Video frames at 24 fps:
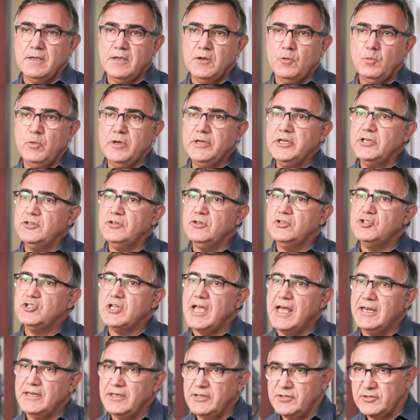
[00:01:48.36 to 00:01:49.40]
We need to
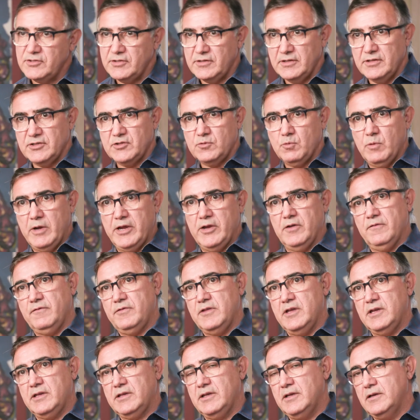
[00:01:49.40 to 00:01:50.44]
challenge this way of
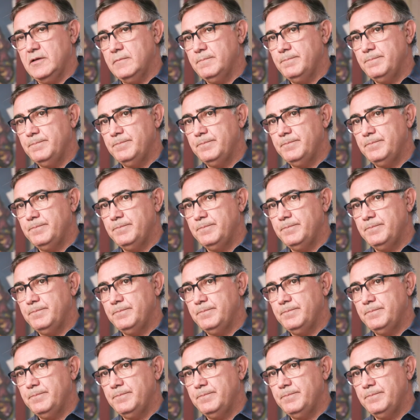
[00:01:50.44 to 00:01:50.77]
thinking.